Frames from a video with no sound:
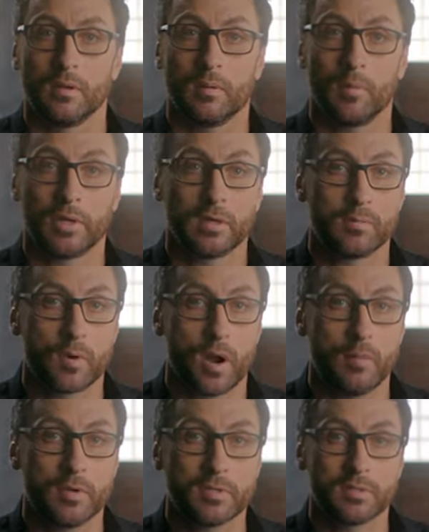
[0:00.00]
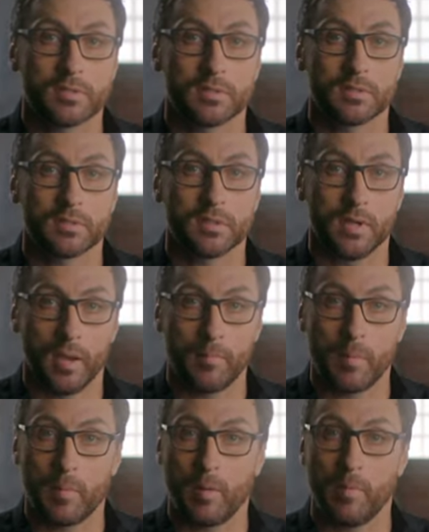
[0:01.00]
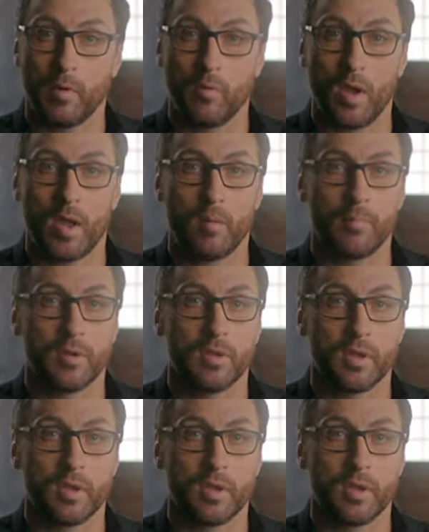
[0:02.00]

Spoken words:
I'm like, you promise? Yep, I'm on my way. I'll be